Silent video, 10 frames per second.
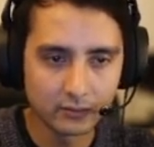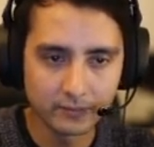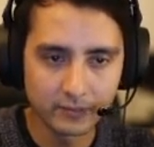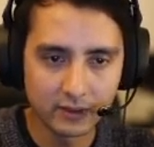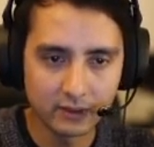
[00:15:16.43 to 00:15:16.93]

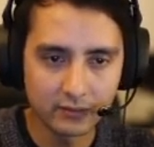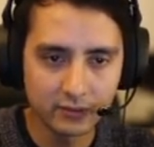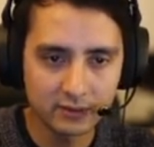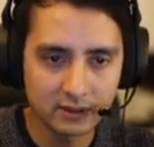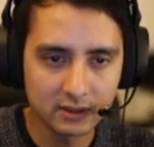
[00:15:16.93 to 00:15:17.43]
if you
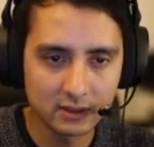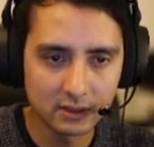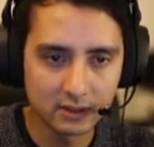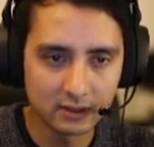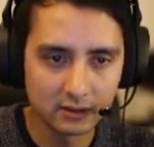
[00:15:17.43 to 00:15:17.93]
see
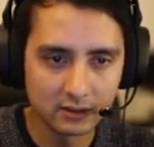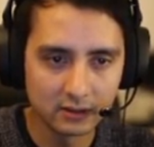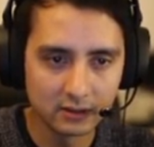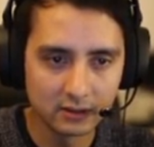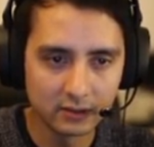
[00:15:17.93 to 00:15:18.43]
here,
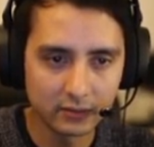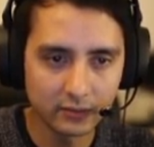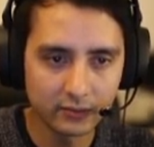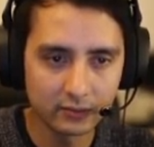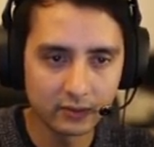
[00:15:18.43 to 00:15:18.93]
no,
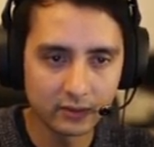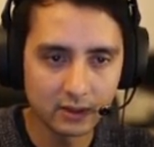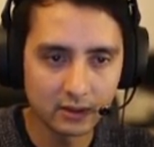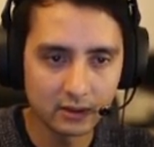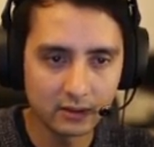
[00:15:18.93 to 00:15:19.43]
the dog
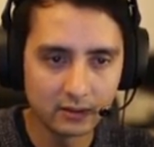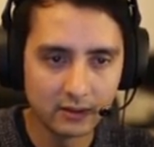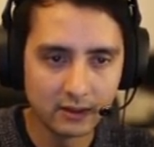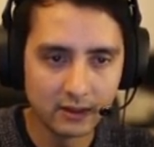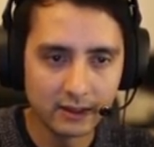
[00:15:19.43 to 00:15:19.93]
here,
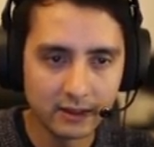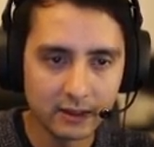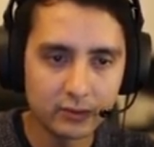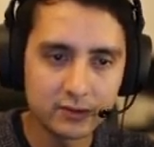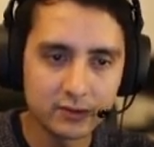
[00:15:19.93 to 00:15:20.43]
he
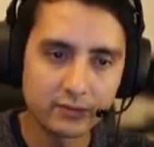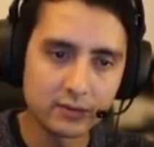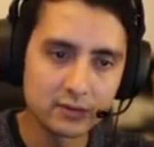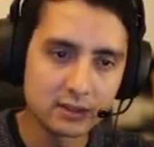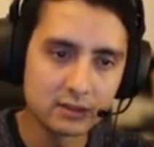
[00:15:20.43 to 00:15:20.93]
puts
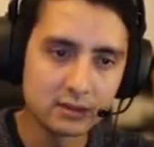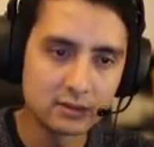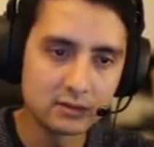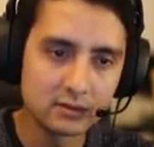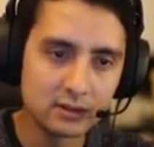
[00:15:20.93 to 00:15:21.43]
first
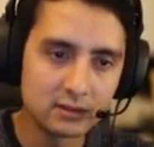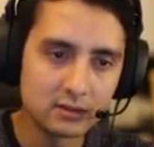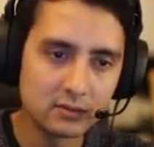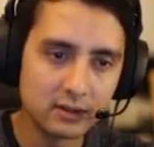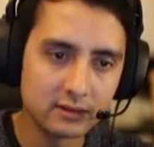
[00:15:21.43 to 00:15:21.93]
his two
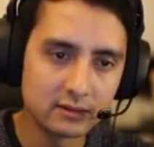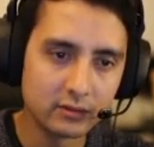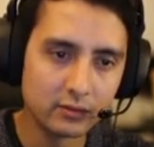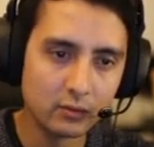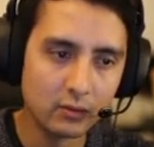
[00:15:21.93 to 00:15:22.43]
legs on the
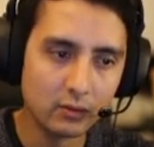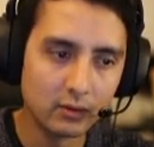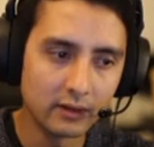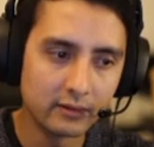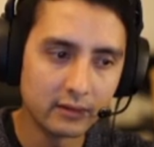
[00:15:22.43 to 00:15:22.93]
wall
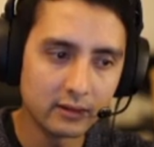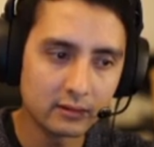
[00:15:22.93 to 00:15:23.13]
and then